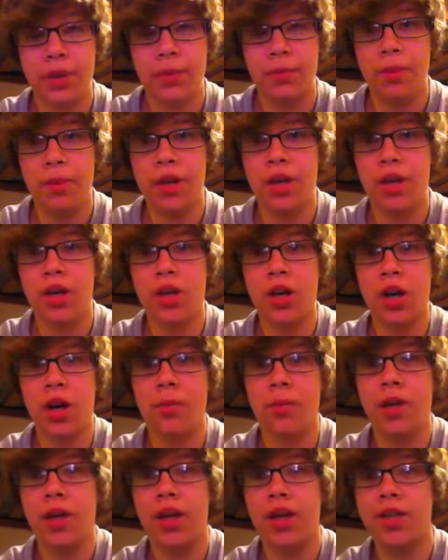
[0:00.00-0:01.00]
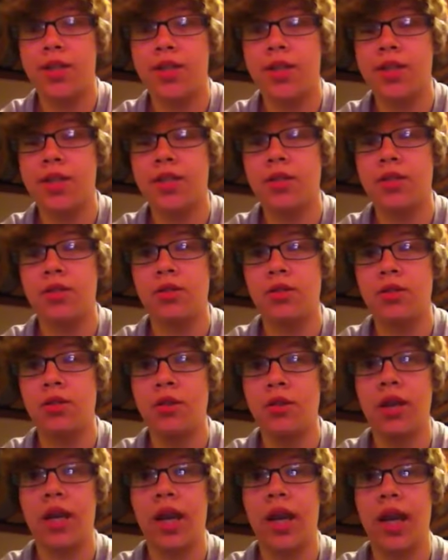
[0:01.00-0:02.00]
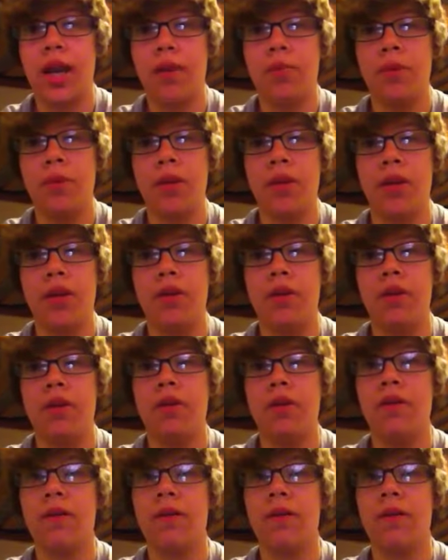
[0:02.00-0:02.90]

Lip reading: making comments, looking at me,